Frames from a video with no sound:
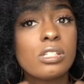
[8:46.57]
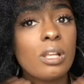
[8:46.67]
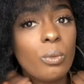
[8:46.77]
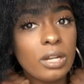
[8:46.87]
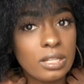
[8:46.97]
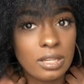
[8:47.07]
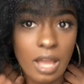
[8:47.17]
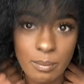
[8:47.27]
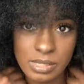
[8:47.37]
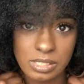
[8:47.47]
someone in the
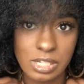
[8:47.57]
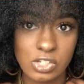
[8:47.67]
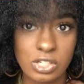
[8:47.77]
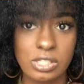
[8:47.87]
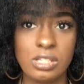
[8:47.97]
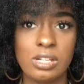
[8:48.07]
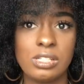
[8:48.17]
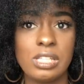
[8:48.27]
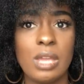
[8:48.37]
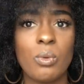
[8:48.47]
comment section is going to
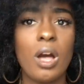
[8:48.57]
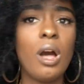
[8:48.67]
say, well,